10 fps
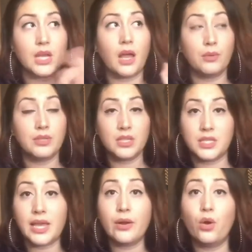I was a
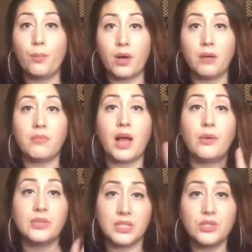stay-at-home mom. I
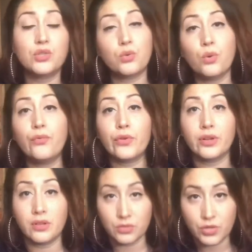was in school
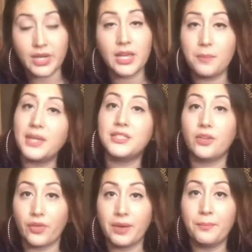for trying to get my
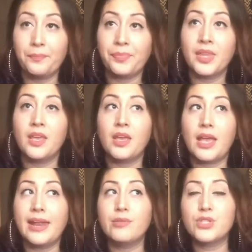degree,
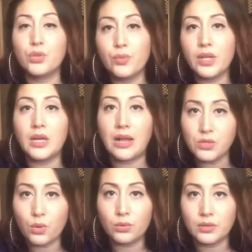and I was still running a
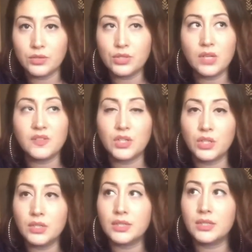household. You still have to
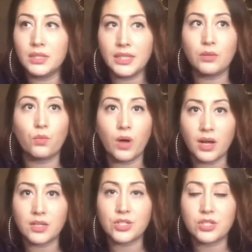cook, clean,
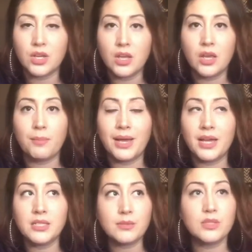wash. My
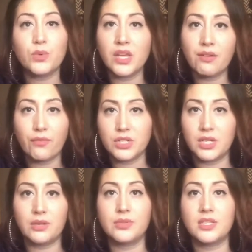husband's working
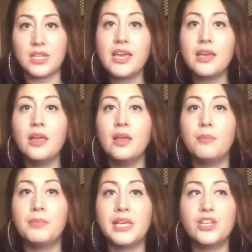14 hours a day,
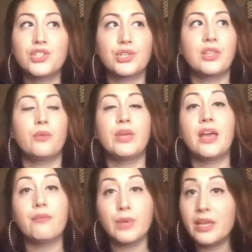making sure that we
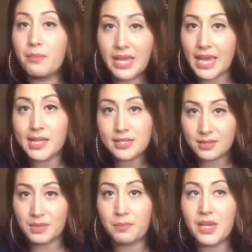can make
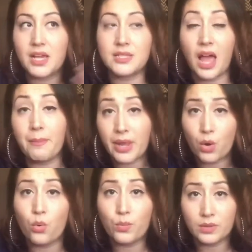ends meet because I'm at
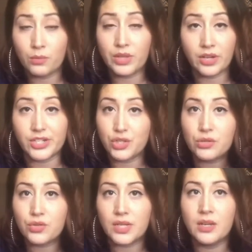home with our
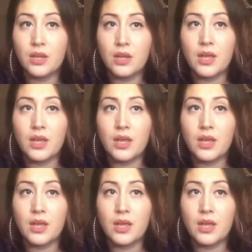children.